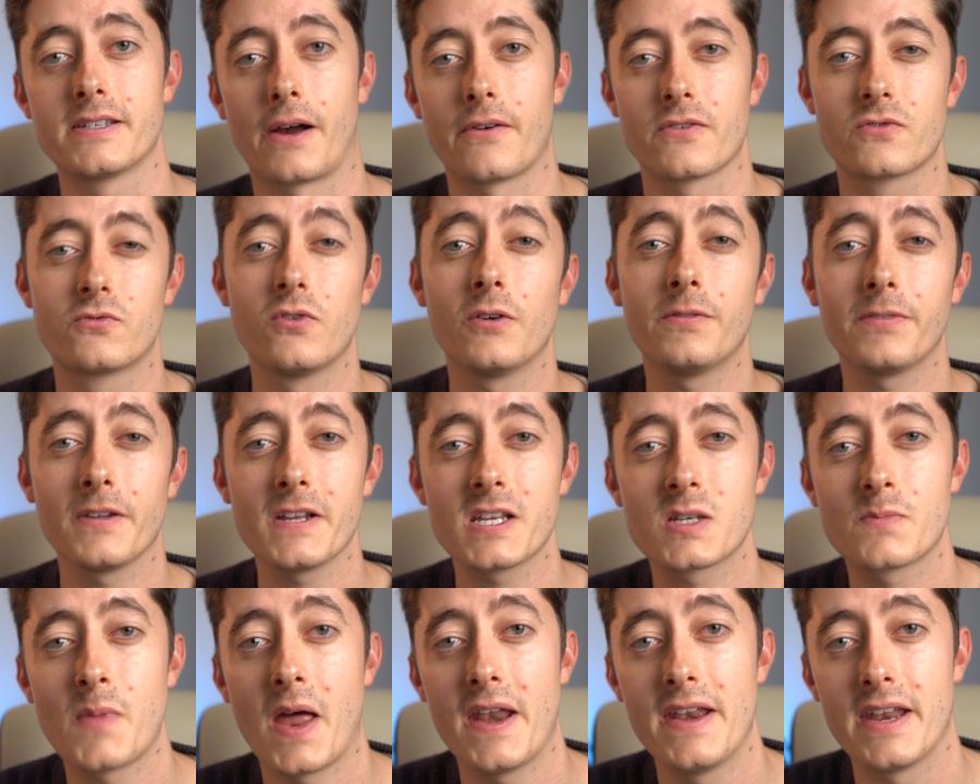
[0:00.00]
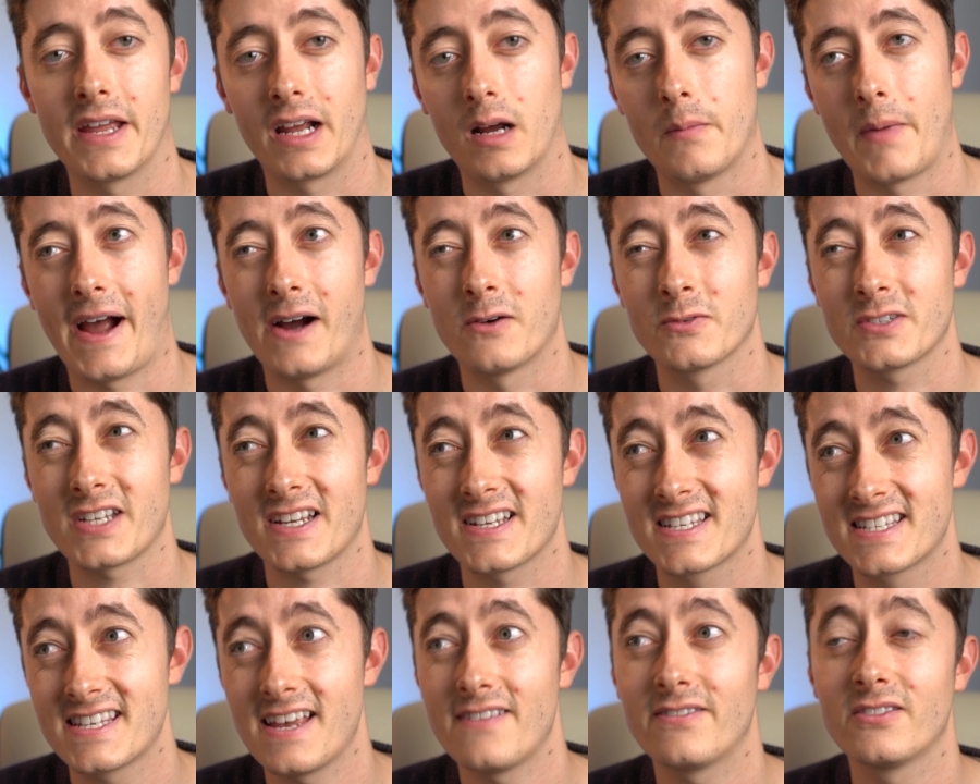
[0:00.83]
I was roughly spending about
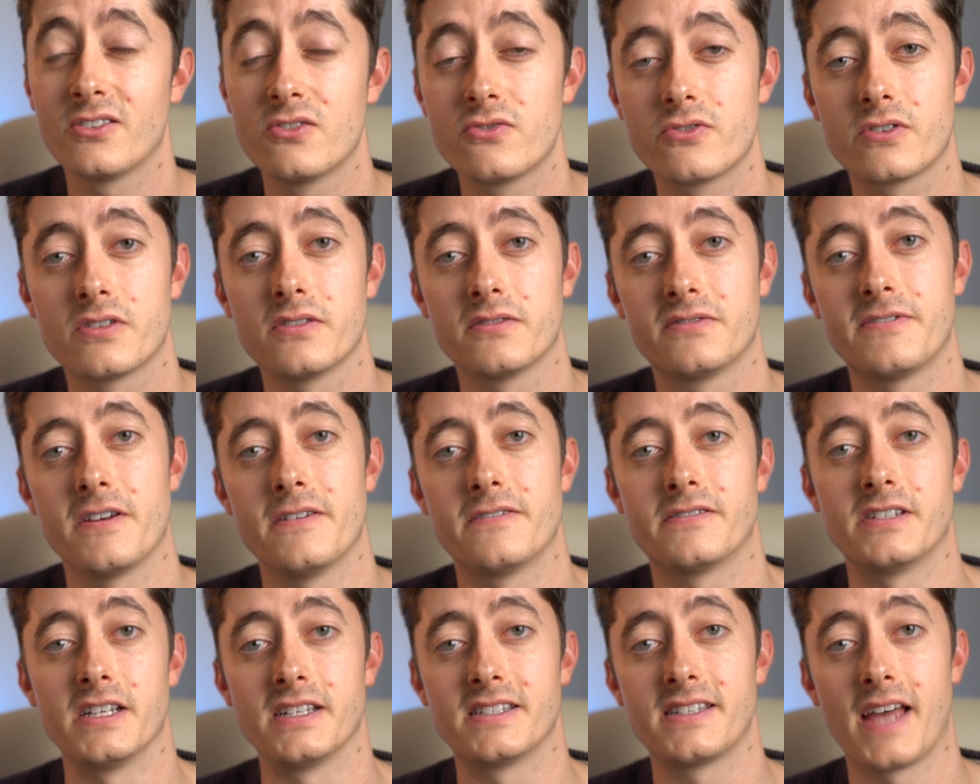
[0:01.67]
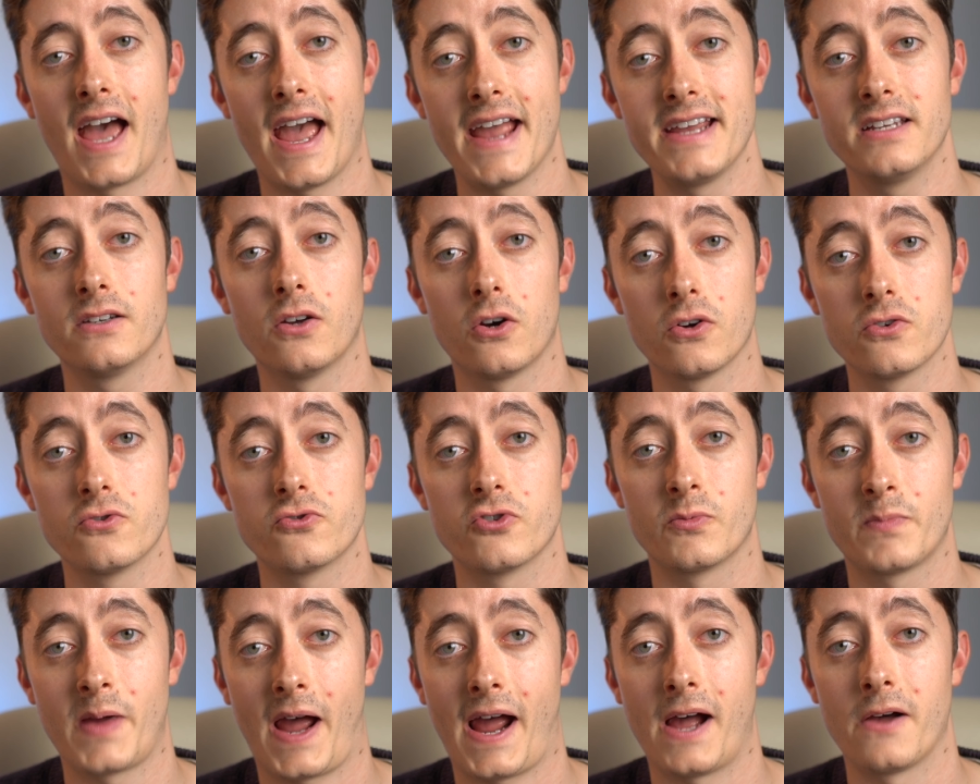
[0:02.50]
£750 to
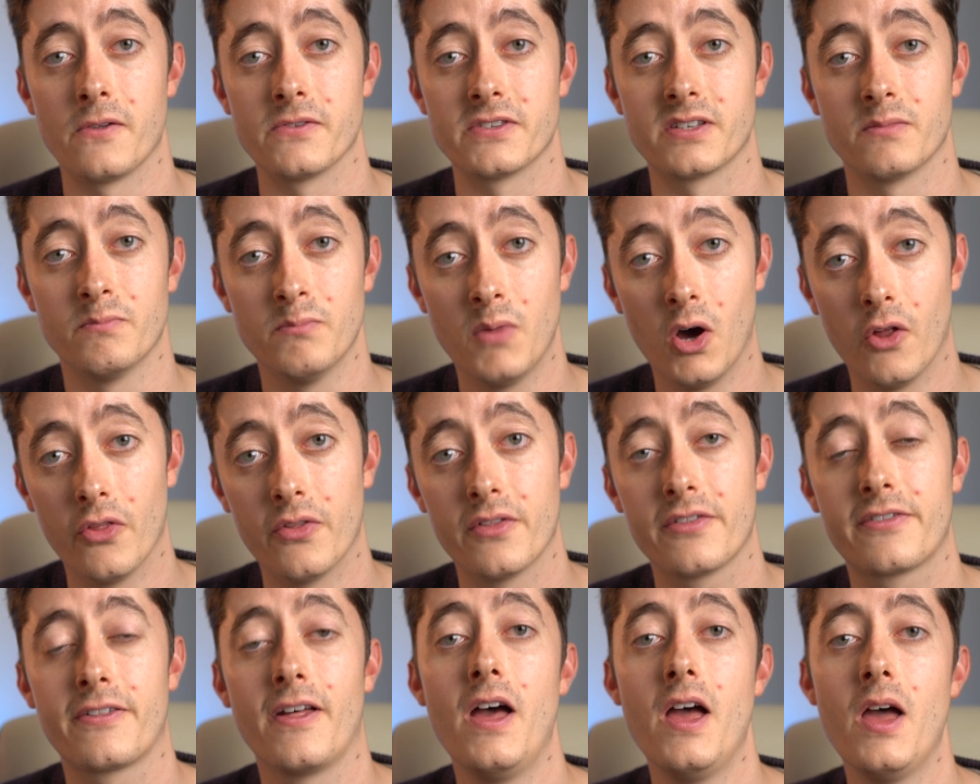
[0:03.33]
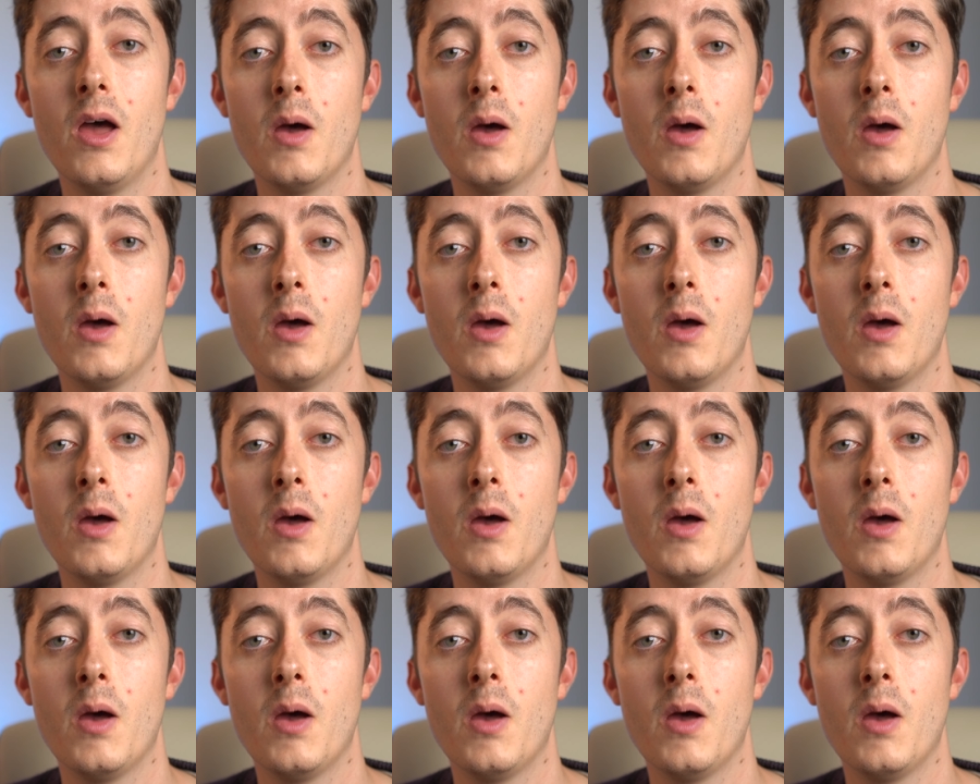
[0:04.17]
£800 a month